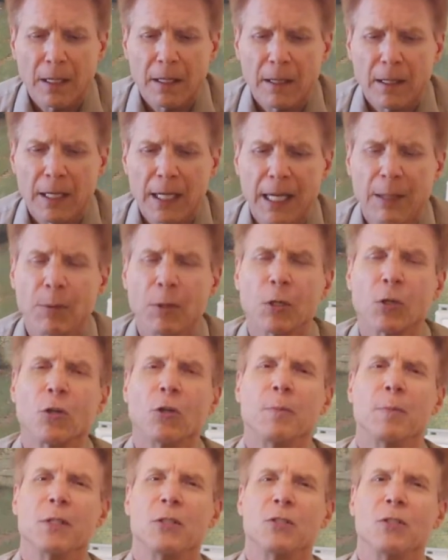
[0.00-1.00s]
The neighbor
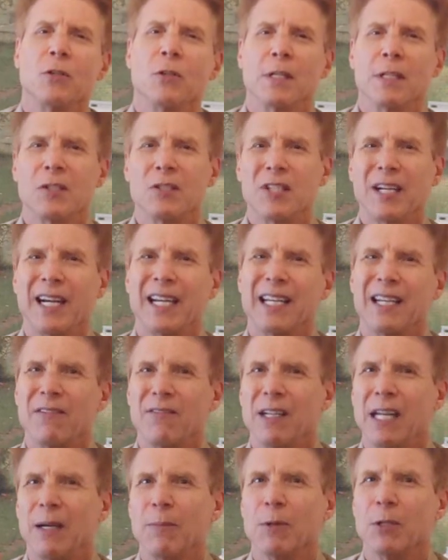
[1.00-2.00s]
group is two
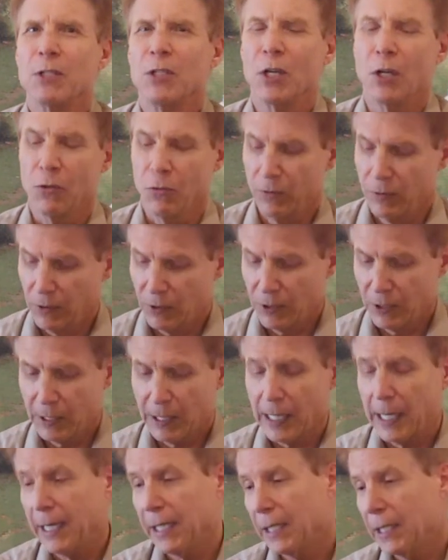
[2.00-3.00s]
consecutive neighbor tones,
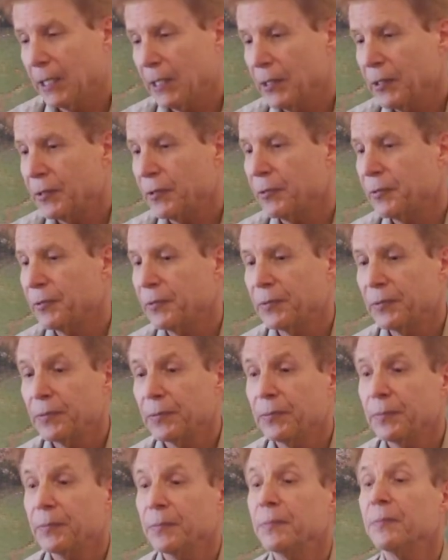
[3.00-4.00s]
like
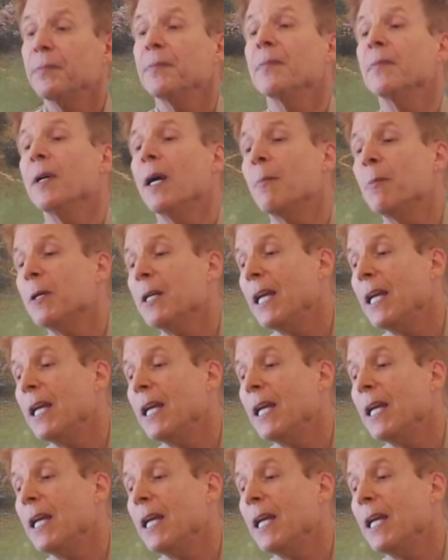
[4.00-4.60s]
upper